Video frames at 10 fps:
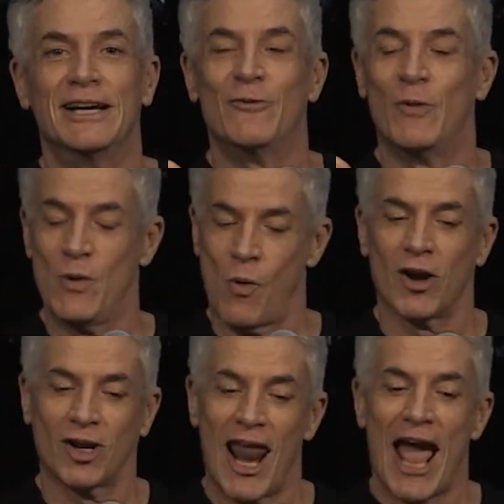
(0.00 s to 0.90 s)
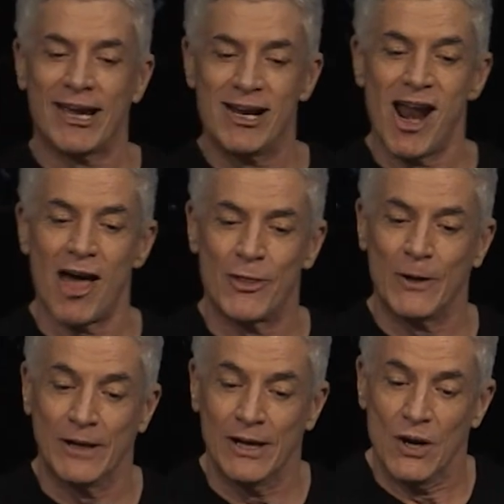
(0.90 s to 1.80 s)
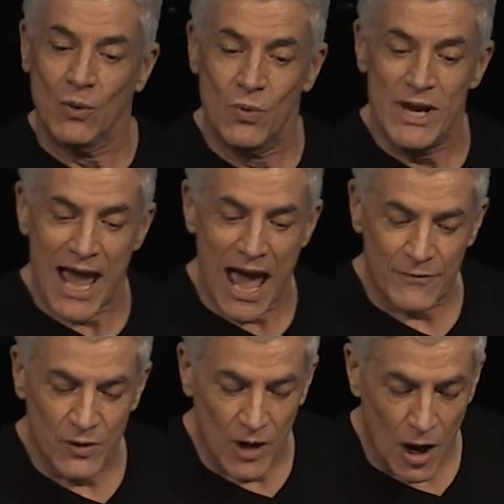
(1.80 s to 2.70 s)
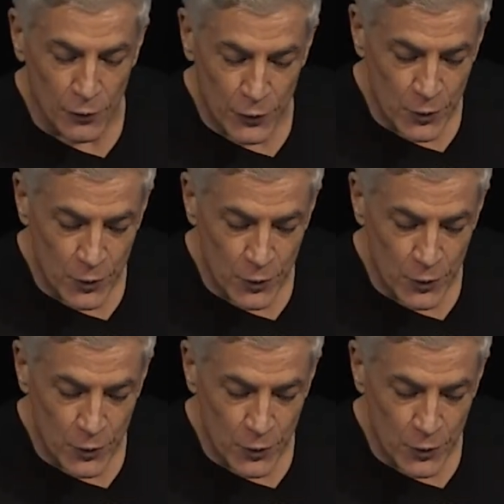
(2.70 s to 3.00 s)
If we want lacking nothing, we have to go